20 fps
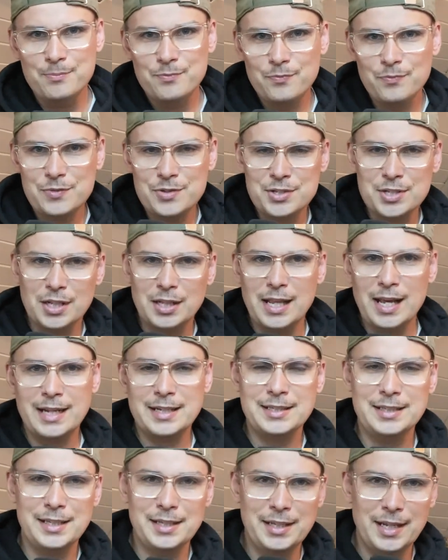
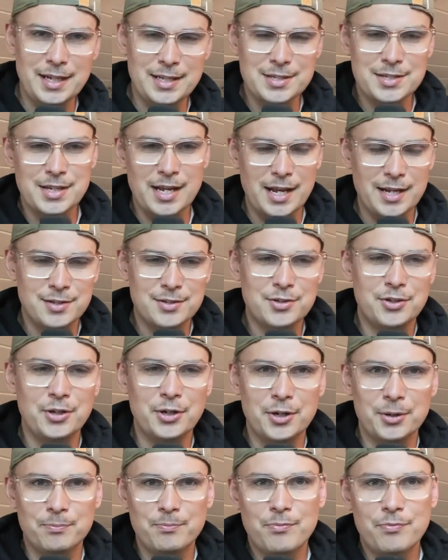selected as
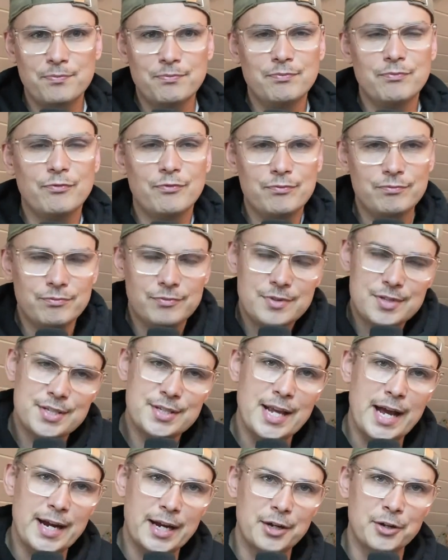their
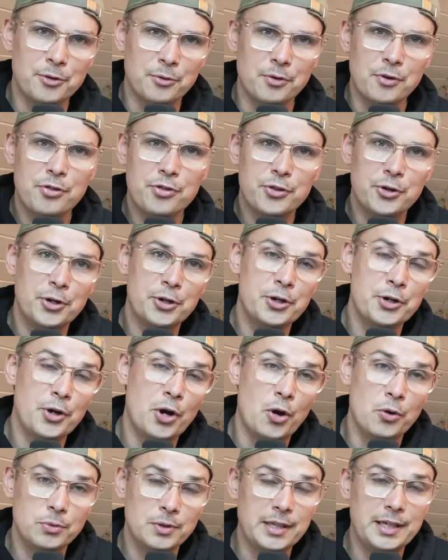second or third
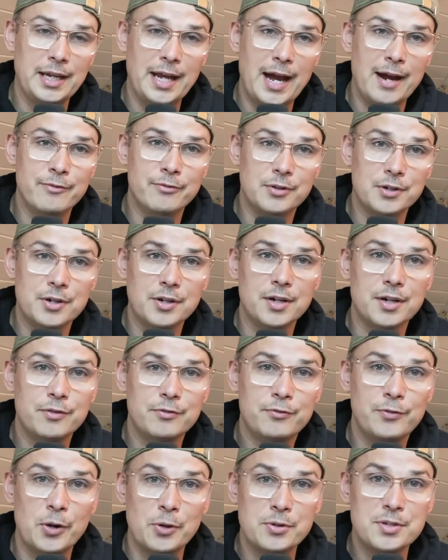only ever
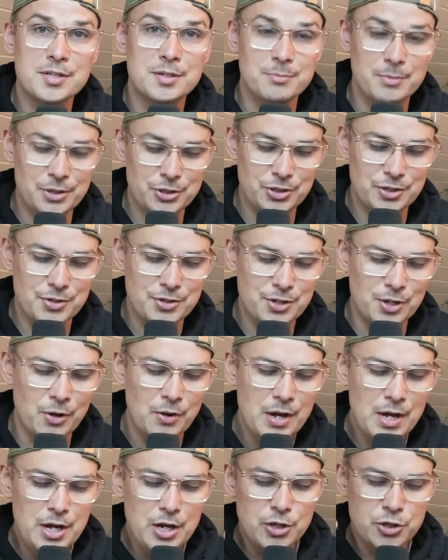folk submission? So
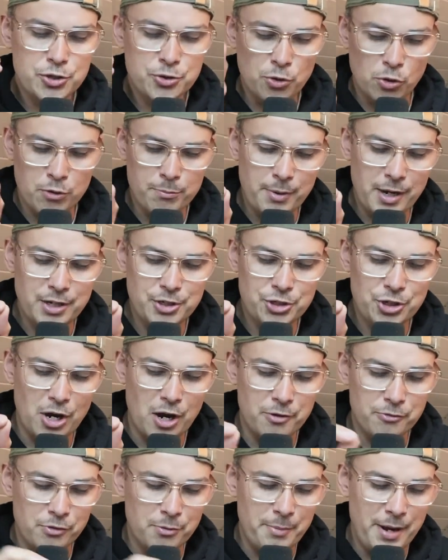sort by
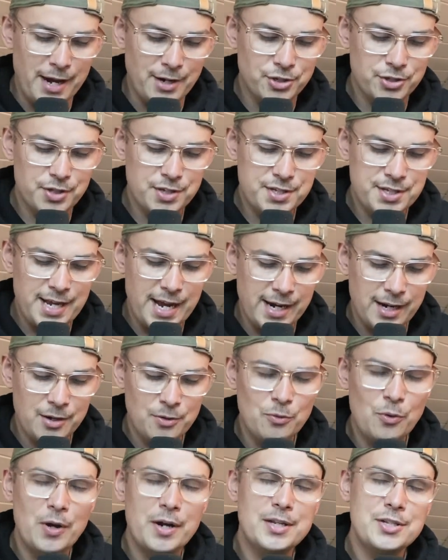genre match. The
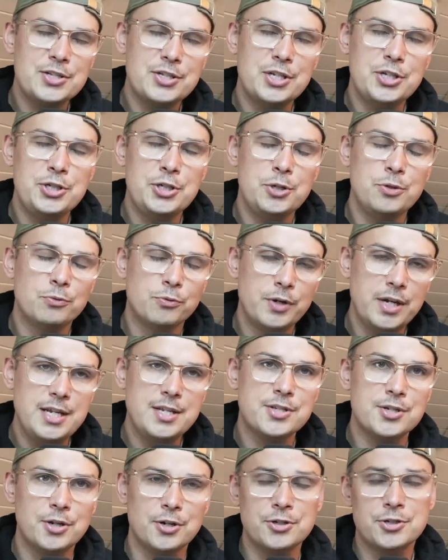second one is to do
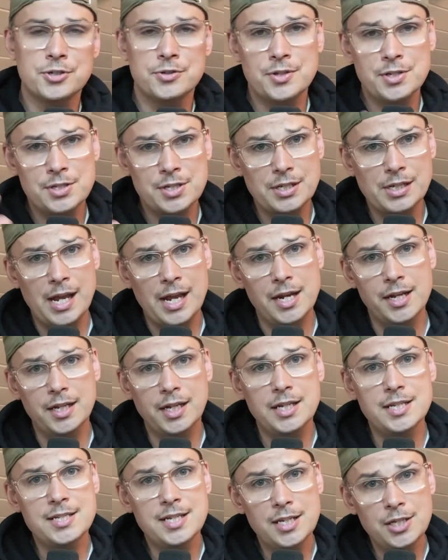research. So this is kind of
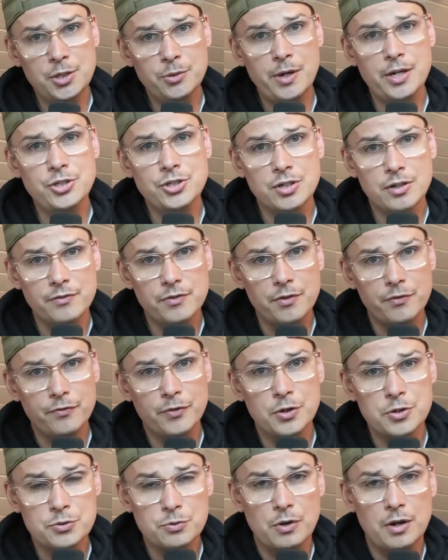continuation of the
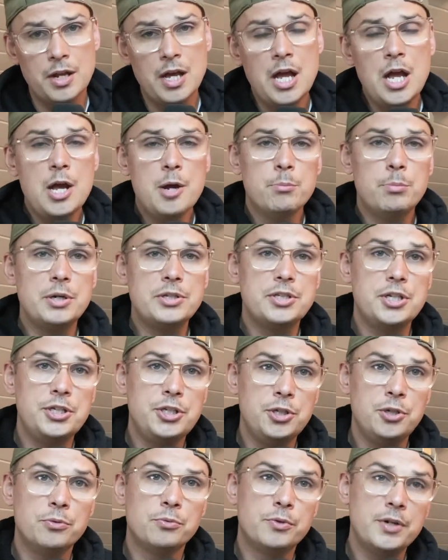first one, but to
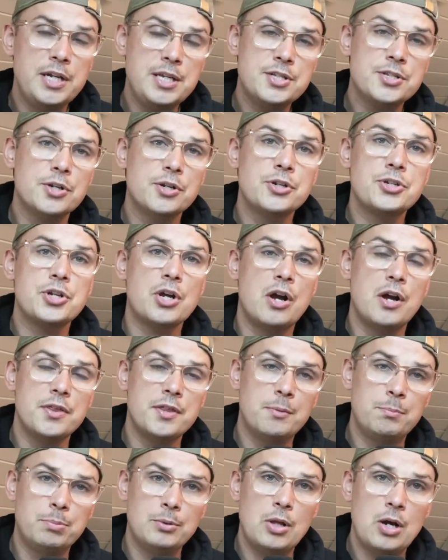do research on
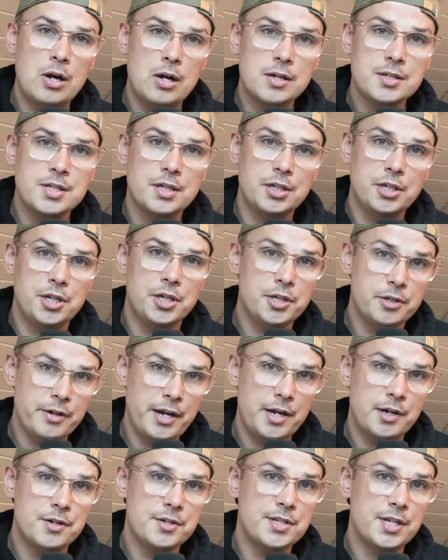the blogs and
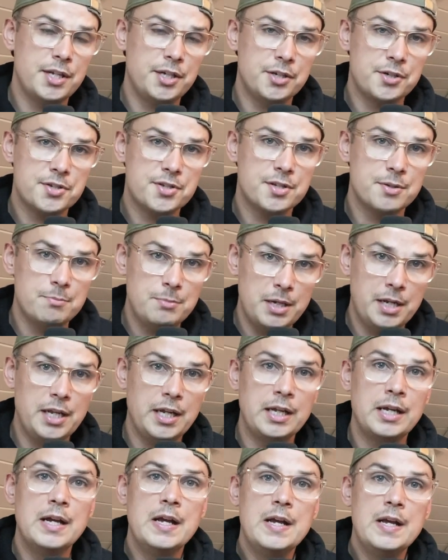curators that you're
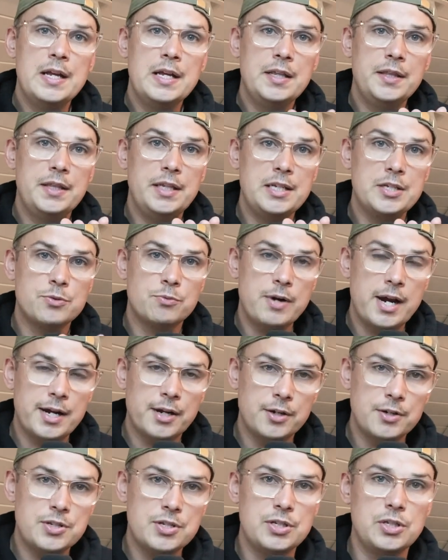submitting these
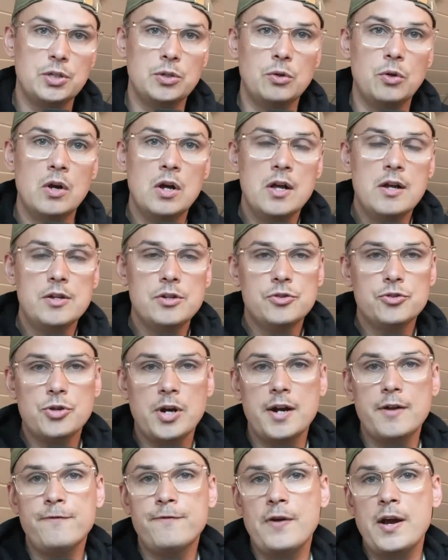records to.
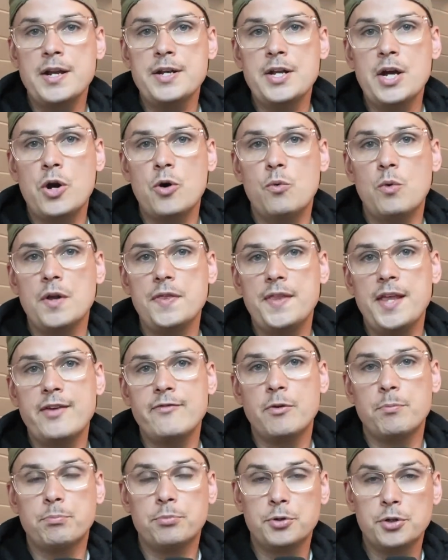Try to find out what they've
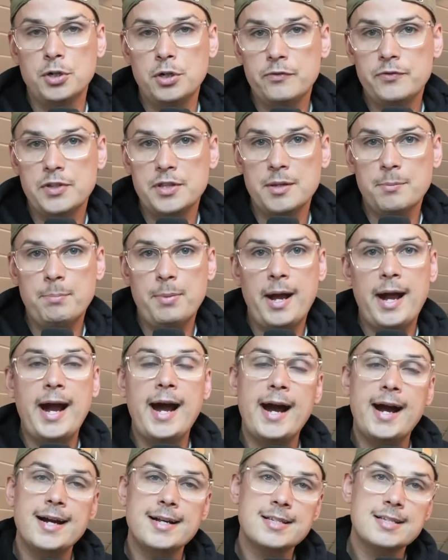approved in the
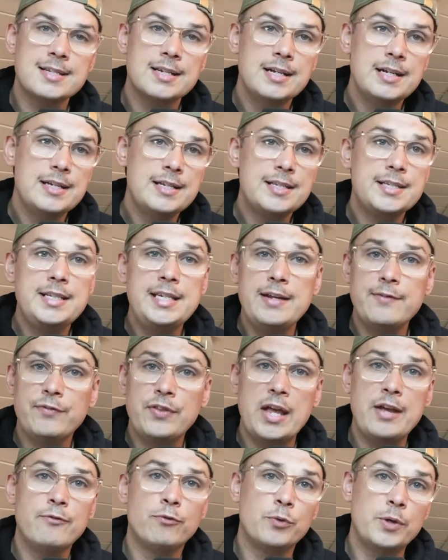past. See if
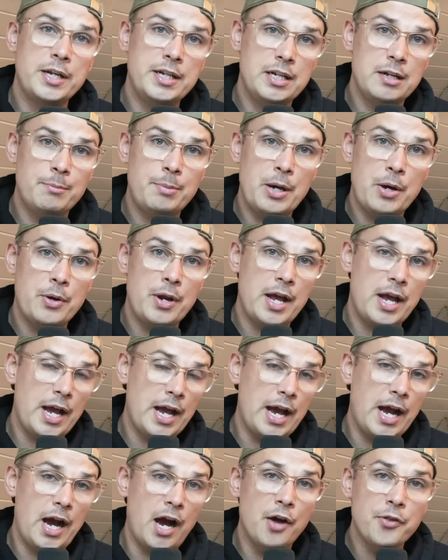they've written about
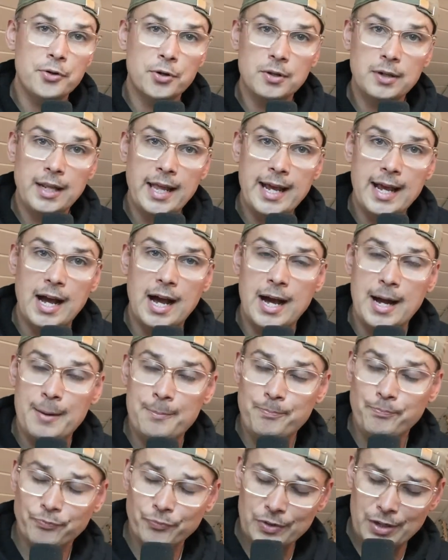other
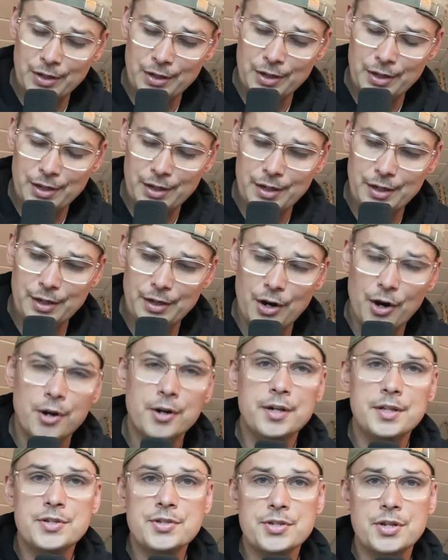
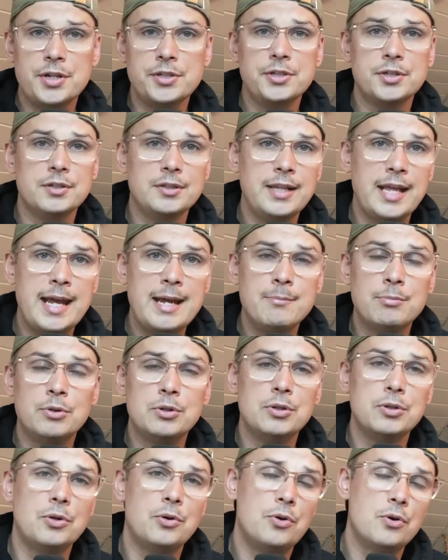artists on your
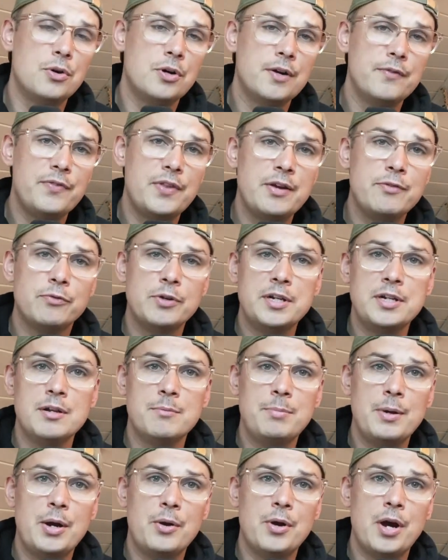label, or if they've written
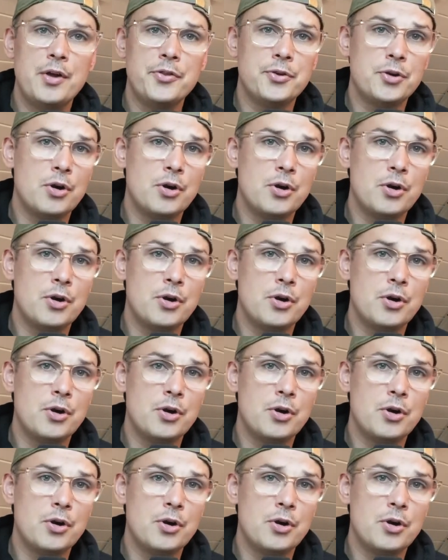about other